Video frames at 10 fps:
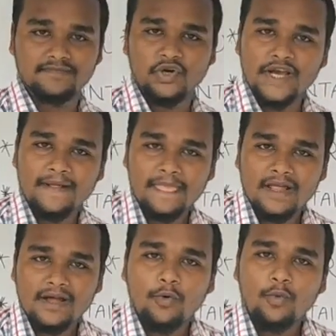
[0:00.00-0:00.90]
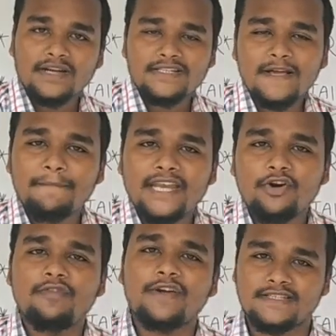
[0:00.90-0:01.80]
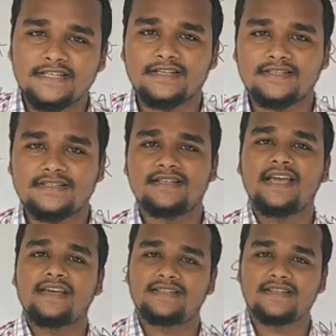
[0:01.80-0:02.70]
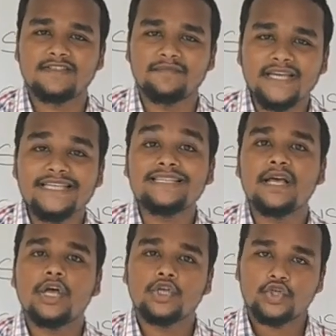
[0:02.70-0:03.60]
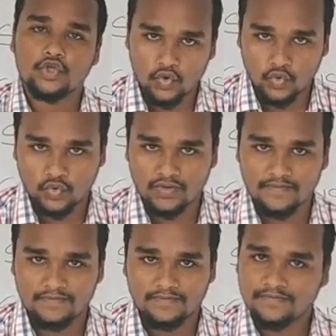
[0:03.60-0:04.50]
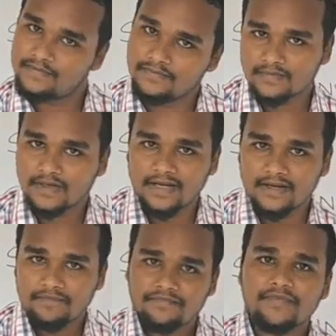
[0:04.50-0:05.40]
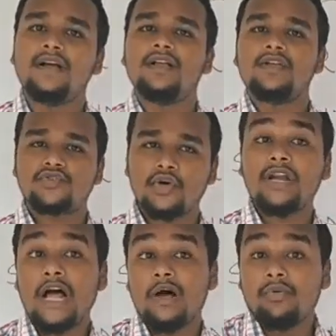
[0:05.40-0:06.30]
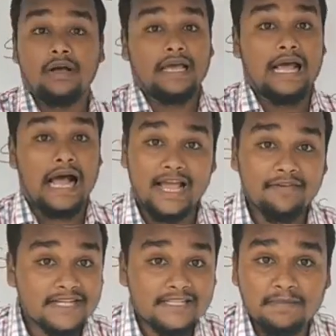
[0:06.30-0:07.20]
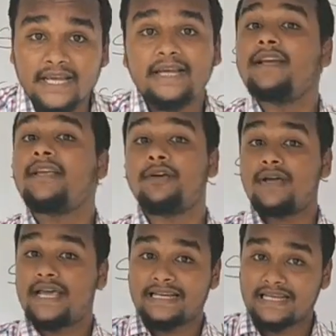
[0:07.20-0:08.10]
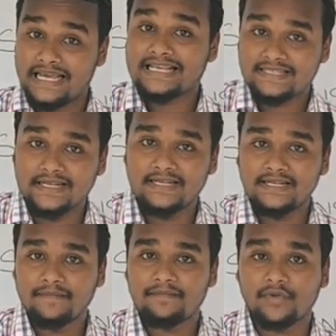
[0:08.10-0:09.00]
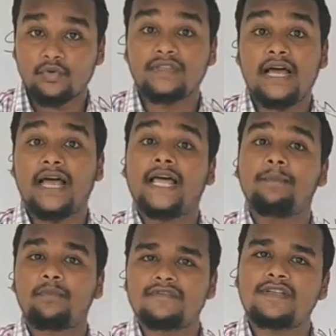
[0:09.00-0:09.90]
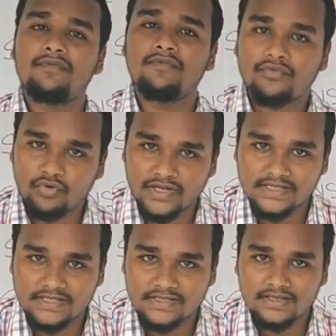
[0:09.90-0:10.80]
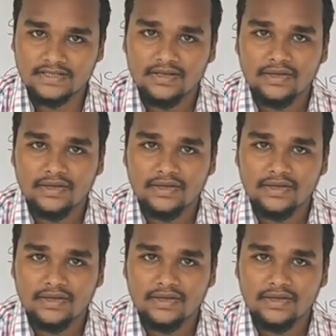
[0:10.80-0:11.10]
Okay. What is the meaning of acidus? Acidus means sour. Clear? So now I have explained you an acid with the help of some fruits.